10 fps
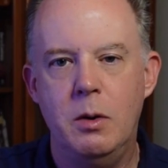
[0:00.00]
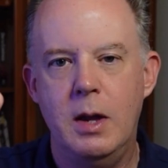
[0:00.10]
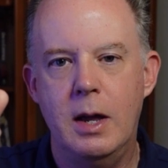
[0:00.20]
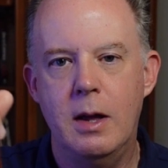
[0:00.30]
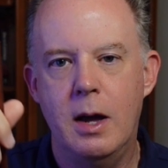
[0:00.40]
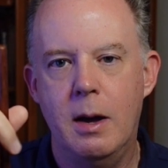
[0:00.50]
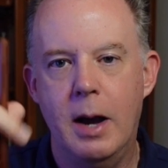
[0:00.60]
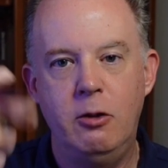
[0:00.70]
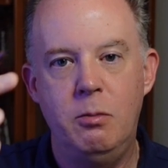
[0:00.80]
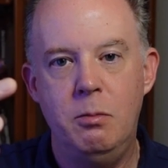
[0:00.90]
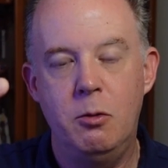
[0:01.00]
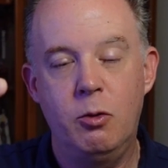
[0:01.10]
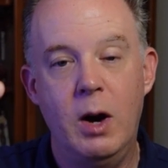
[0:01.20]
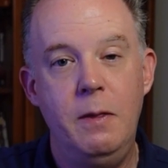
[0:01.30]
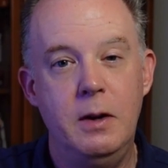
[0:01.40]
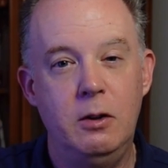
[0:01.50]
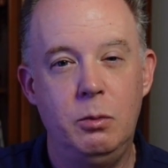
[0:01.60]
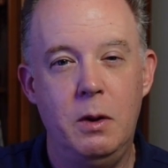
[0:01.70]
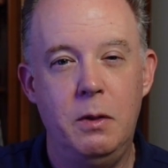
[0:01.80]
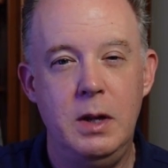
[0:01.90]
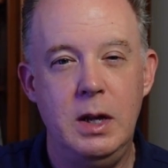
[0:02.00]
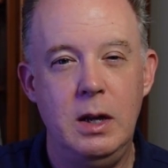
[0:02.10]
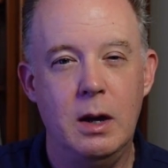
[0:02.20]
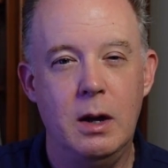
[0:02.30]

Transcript: I tried this with the